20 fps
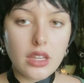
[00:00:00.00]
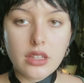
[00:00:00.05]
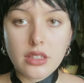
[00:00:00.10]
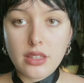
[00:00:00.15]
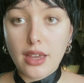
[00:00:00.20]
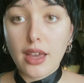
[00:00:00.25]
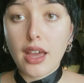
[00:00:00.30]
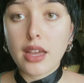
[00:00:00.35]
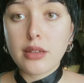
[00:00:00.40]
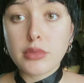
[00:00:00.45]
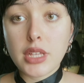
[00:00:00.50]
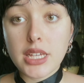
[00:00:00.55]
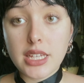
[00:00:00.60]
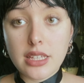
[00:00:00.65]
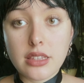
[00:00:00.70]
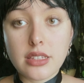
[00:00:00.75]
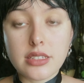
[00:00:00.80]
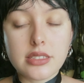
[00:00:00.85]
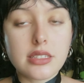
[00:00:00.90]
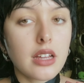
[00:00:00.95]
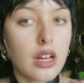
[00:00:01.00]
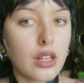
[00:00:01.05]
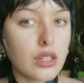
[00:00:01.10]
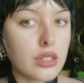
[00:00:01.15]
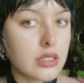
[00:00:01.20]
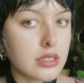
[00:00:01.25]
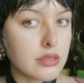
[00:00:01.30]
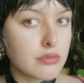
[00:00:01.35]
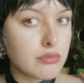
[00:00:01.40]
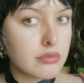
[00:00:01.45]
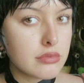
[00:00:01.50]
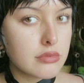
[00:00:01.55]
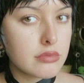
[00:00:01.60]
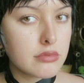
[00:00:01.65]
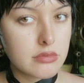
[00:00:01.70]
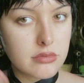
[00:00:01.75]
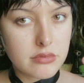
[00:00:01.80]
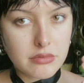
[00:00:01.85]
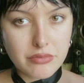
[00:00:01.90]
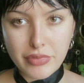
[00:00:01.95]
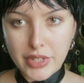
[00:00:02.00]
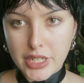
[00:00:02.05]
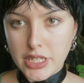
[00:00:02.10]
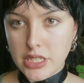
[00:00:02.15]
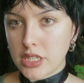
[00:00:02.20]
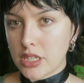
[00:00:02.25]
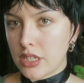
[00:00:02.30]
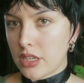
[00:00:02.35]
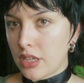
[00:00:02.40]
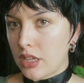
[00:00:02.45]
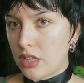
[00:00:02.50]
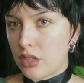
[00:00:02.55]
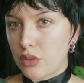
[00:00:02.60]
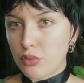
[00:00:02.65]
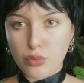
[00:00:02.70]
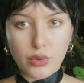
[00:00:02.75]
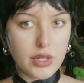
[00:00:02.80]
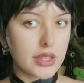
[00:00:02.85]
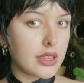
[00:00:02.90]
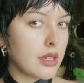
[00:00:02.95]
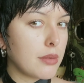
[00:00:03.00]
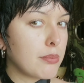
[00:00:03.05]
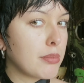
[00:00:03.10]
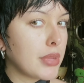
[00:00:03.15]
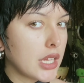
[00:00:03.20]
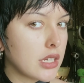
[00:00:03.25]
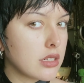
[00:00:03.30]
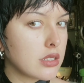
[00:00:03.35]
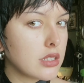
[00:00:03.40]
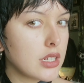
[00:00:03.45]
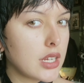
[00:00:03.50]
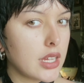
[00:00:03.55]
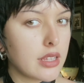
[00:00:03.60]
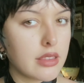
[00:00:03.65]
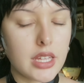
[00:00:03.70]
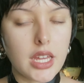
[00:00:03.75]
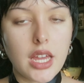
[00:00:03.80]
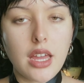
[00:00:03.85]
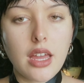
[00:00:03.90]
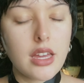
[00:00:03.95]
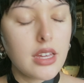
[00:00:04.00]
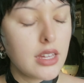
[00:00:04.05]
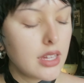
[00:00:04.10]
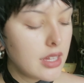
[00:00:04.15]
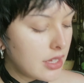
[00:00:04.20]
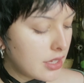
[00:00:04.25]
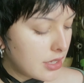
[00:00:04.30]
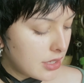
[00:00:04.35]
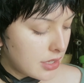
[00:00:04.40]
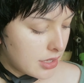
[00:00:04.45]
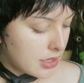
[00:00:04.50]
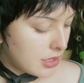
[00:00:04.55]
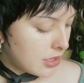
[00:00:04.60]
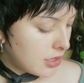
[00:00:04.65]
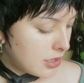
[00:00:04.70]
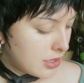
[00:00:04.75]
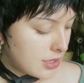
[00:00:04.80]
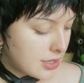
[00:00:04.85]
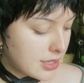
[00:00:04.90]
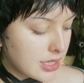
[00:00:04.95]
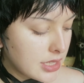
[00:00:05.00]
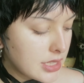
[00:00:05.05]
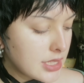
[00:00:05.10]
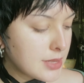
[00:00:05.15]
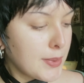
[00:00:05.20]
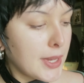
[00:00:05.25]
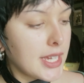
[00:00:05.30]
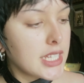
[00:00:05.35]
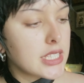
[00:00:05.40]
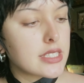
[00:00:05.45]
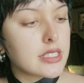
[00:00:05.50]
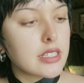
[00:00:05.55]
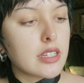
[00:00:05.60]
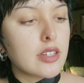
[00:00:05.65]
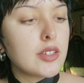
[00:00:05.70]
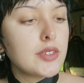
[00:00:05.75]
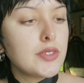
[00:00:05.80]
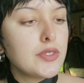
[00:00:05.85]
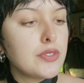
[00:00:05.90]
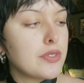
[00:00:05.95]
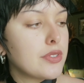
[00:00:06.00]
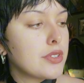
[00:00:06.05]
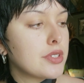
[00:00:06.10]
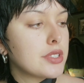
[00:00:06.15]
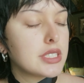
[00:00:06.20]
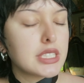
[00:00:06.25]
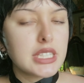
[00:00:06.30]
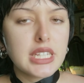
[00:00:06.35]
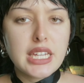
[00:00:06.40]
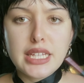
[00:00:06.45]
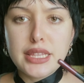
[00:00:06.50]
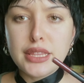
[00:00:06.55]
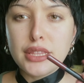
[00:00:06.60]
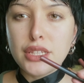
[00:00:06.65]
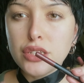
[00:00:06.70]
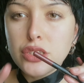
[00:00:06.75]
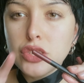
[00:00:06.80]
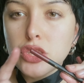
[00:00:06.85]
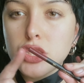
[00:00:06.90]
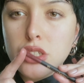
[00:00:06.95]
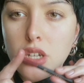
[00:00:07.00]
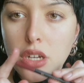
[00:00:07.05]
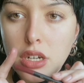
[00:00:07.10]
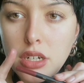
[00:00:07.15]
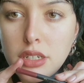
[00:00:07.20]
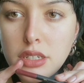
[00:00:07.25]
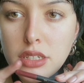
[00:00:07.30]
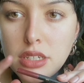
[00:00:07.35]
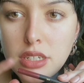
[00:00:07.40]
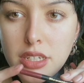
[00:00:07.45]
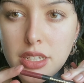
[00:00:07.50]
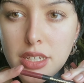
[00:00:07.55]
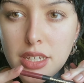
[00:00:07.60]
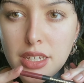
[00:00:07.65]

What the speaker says: Yeah, I'm liking this color blended in with it better. I think this by itself, see, it looks dark.